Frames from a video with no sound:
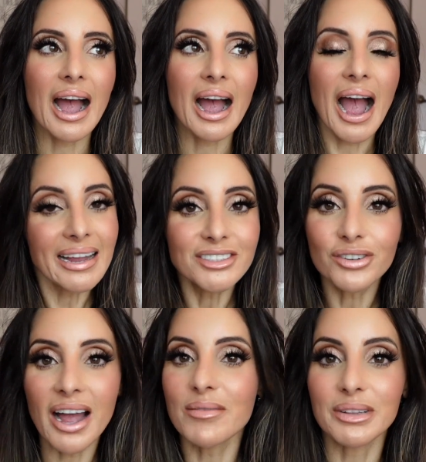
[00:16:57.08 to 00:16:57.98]
I
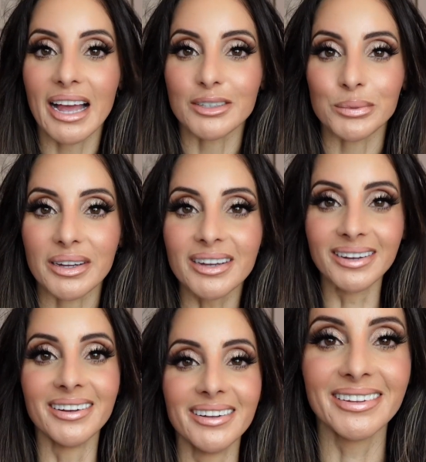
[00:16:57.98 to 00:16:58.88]
still have melasma.
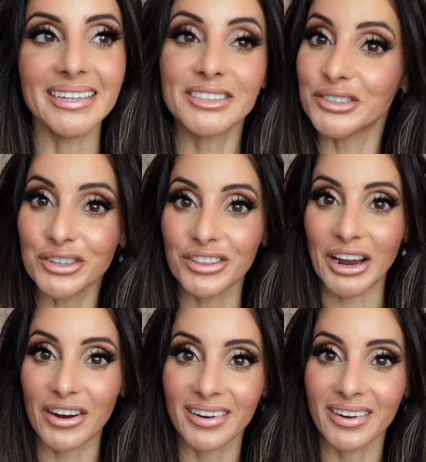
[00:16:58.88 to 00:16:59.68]
It's still there.